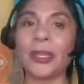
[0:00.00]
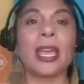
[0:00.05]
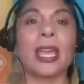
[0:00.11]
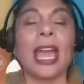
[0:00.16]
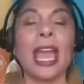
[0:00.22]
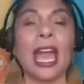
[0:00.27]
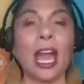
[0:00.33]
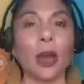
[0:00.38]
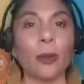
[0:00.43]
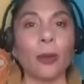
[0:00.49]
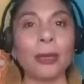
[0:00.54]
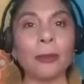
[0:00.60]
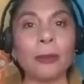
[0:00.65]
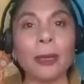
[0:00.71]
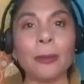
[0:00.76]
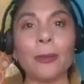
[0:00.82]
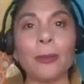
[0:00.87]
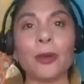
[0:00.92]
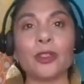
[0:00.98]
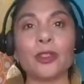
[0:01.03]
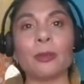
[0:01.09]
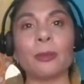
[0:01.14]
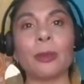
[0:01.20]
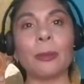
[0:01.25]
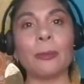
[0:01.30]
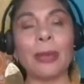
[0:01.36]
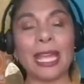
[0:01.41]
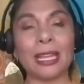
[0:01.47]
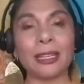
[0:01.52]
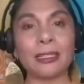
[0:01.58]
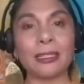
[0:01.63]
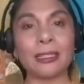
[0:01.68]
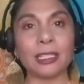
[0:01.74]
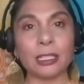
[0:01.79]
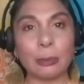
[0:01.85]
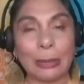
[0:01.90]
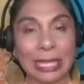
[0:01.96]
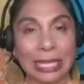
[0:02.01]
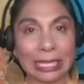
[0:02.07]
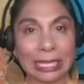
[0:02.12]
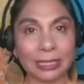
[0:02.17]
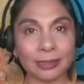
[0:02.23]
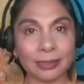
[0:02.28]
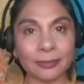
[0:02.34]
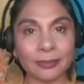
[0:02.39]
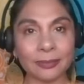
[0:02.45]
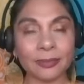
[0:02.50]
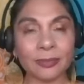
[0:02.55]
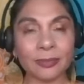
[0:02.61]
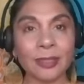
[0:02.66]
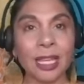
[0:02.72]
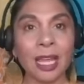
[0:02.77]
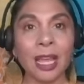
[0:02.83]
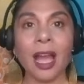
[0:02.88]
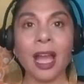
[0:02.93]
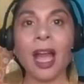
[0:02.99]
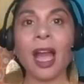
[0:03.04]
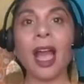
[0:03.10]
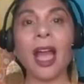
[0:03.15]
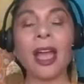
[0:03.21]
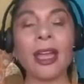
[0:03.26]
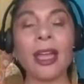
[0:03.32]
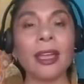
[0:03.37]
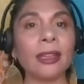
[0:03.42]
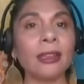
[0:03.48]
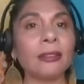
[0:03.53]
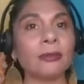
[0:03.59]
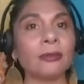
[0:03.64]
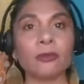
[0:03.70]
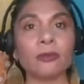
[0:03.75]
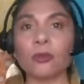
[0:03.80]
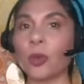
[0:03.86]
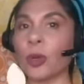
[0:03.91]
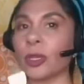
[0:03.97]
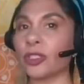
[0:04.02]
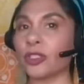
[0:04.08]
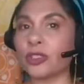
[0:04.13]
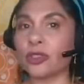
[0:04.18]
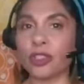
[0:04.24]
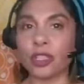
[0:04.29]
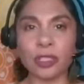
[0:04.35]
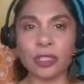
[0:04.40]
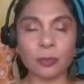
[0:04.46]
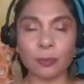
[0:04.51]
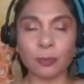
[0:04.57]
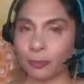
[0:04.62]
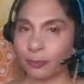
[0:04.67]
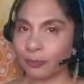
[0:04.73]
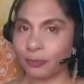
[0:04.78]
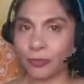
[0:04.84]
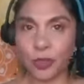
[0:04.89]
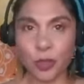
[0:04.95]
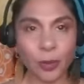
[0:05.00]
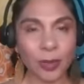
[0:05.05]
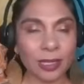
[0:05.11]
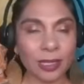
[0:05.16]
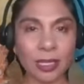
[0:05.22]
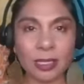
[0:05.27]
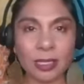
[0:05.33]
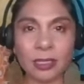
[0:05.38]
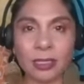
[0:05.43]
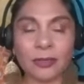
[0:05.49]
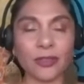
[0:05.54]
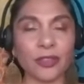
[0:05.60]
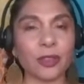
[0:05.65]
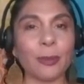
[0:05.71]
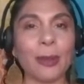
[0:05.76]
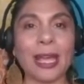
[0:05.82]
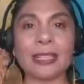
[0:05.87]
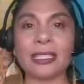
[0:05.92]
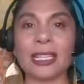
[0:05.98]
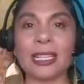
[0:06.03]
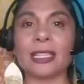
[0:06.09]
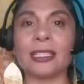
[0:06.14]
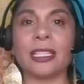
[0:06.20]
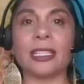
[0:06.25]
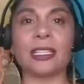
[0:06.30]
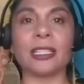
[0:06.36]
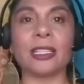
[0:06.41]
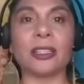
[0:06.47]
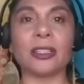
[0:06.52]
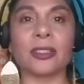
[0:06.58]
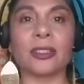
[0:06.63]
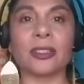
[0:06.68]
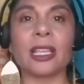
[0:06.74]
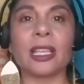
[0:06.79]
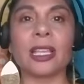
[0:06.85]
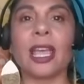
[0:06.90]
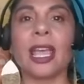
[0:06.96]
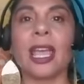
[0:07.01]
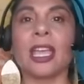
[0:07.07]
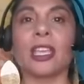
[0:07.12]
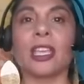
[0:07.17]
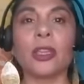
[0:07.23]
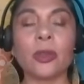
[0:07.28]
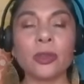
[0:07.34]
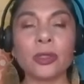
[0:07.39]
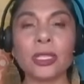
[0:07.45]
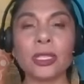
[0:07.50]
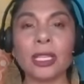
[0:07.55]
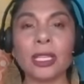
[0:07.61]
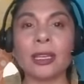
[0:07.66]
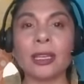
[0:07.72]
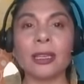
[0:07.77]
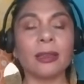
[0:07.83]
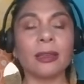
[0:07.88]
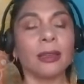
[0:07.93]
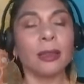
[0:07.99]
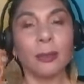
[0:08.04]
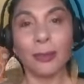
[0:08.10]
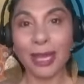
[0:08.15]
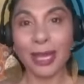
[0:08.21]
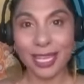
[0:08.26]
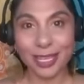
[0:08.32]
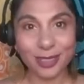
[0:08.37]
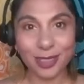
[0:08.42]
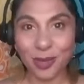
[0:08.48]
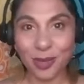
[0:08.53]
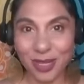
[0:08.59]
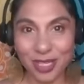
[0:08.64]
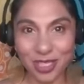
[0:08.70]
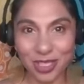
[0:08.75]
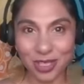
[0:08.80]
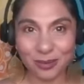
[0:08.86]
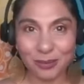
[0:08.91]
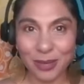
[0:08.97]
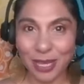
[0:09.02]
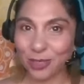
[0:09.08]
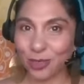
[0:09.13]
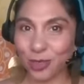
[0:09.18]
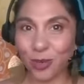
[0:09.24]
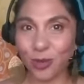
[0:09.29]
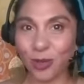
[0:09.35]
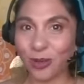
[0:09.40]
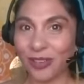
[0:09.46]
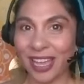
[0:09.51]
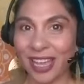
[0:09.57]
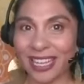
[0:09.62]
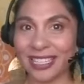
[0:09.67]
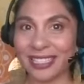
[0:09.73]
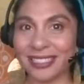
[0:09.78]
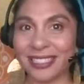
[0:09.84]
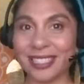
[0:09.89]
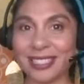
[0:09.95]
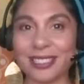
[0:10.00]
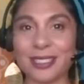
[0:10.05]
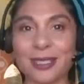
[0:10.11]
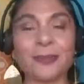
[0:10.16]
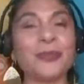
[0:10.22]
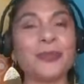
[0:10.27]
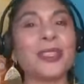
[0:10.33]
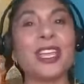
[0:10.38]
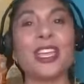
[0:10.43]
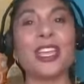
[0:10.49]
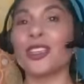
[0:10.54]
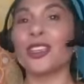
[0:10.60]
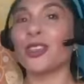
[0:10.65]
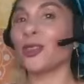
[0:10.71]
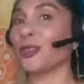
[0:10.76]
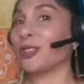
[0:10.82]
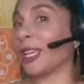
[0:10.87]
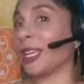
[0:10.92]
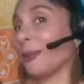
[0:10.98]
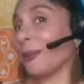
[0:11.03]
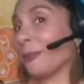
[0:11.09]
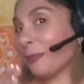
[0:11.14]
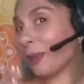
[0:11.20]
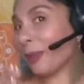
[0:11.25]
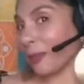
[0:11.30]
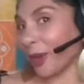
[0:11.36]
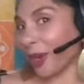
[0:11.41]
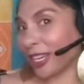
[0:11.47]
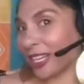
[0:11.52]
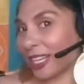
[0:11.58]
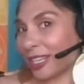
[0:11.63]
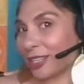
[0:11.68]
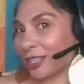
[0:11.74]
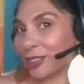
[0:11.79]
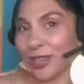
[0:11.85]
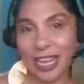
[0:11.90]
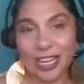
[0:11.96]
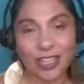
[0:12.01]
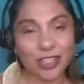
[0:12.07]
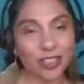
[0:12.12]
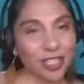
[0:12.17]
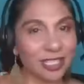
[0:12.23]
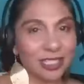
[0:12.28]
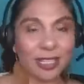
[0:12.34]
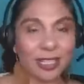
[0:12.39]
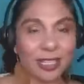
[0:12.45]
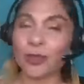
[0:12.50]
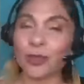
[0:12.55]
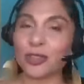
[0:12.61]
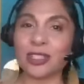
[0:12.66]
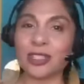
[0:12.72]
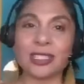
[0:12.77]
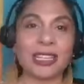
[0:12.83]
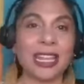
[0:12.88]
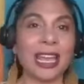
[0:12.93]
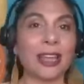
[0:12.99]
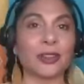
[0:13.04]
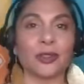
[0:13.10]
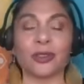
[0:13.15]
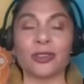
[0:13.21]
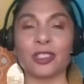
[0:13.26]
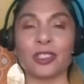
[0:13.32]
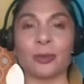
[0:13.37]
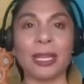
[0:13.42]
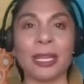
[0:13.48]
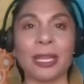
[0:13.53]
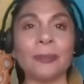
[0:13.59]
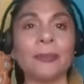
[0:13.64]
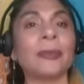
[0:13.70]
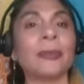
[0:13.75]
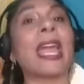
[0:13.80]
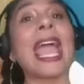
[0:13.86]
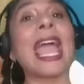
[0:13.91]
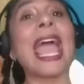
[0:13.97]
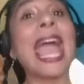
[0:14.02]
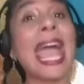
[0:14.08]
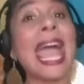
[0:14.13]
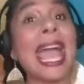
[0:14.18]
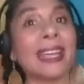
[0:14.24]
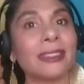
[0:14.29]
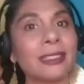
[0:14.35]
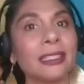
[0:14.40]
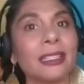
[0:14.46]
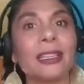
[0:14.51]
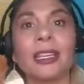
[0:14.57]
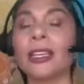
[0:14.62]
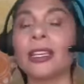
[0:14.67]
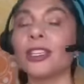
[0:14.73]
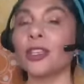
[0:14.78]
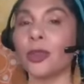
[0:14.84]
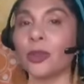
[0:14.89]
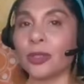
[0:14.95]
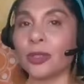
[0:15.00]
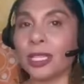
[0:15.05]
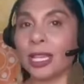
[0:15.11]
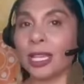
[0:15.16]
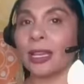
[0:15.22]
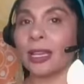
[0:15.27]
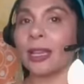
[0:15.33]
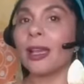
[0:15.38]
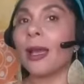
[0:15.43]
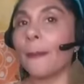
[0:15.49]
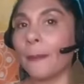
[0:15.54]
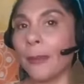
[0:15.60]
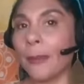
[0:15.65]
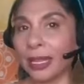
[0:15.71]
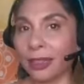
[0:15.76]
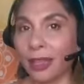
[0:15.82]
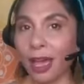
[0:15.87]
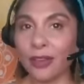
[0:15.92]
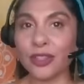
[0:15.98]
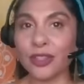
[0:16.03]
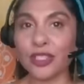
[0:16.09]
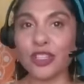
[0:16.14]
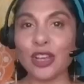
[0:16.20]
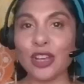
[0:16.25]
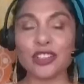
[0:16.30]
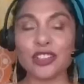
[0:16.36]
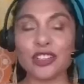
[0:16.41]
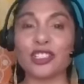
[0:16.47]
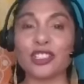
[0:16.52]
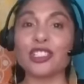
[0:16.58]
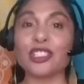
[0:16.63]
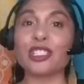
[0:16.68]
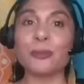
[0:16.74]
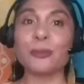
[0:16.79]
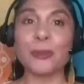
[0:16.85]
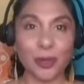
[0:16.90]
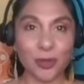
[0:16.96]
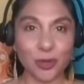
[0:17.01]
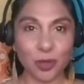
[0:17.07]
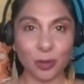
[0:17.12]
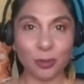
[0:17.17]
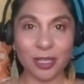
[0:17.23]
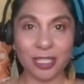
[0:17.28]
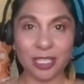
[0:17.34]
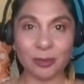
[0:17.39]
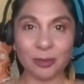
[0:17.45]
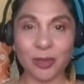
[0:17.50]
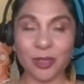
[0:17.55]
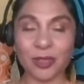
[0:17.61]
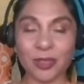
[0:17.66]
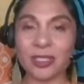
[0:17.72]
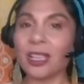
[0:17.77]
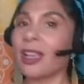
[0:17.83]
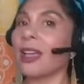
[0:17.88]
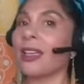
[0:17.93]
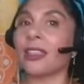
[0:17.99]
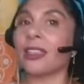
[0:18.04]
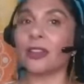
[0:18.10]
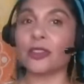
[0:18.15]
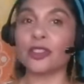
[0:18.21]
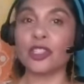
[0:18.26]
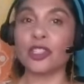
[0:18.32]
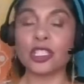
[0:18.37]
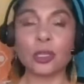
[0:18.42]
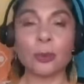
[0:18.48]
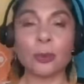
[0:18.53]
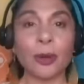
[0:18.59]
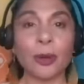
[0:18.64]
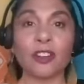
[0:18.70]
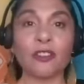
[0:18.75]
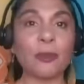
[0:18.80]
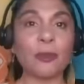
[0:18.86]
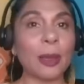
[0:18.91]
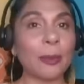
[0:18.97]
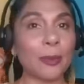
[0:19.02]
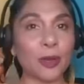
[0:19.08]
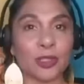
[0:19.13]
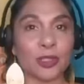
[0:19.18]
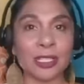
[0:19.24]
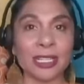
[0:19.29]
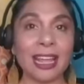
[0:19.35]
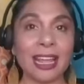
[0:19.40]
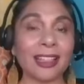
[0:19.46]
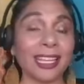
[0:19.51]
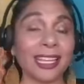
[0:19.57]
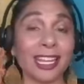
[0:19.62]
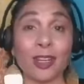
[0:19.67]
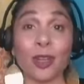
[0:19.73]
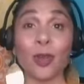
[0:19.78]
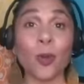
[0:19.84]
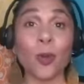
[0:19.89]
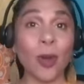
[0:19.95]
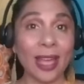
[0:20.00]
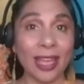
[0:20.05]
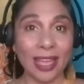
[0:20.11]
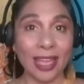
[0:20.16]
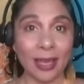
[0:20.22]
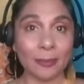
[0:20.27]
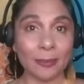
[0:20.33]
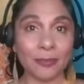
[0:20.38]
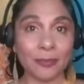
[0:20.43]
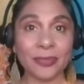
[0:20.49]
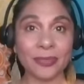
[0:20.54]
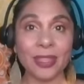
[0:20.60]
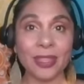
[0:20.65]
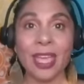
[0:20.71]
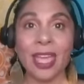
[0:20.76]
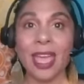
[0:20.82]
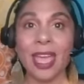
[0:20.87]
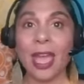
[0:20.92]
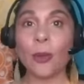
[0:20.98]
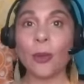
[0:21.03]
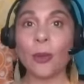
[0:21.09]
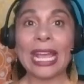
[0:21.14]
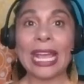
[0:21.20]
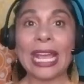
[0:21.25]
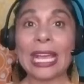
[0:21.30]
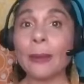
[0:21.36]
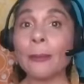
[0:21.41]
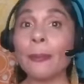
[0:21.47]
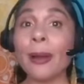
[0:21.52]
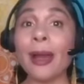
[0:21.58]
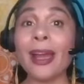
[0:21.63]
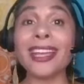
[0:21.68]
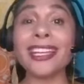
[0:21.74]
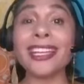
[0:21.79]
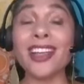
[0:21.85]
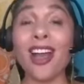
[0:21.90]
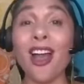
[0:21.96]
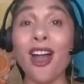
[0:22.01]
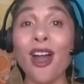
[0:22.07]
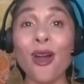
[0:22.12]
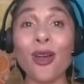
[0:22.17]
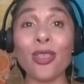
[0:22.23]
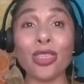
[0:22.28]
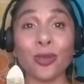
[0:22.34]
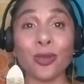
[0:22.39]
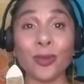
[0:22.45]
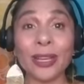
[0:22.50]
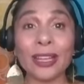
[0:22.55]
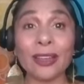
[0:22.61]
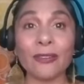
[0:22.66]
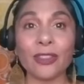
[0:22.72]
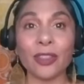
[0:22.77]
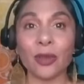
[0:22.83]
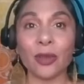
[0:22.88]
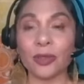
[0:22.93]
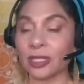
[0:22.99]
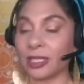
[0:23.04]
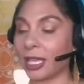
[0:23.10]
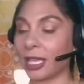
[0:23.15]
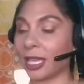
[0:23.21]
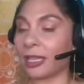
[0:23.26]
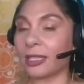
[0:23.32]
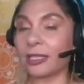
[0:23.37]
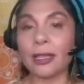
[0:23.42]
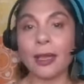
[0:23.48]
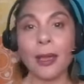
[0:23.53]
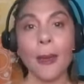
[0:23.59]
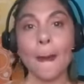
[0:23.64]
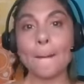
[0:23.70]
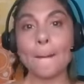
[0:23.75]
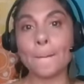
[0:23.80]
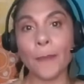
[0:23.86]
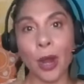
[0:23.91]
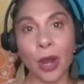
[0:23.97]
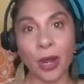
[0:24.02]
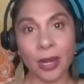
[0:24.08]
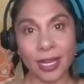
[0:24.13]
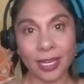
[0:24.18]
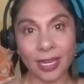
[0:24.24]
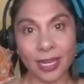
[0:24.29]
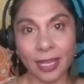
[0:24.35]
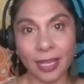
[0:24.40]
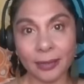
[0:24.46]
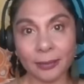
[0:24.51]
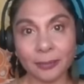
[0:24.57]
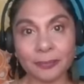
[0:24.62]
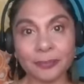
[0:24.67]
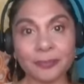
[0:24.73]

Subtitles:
helping people to be paid to speak. I was just doing this for the past 18 years using my intuition, my intuitive guidance system, using my marketing strategies that were just natural to me, and using my law of attraction, spiritual principles that are just a part of my personality and who I am. And when I combined all three of those things, marketing,